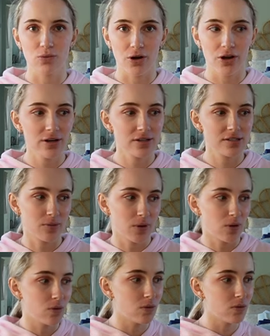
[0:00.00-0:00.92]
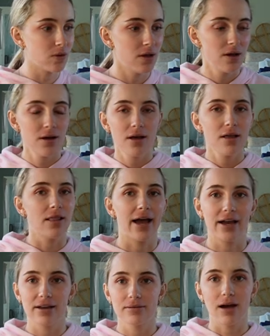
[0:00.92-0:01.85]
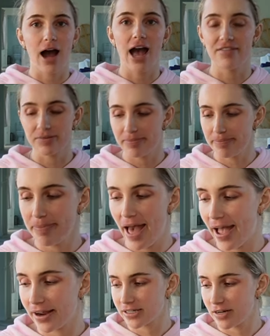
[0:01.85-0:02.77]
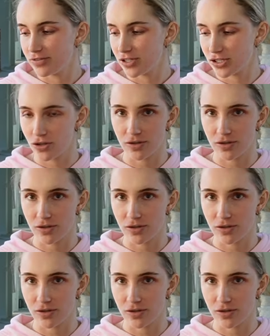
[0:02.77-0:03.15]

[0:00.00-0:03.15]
work, so we're all, like, I haven't packed. I've just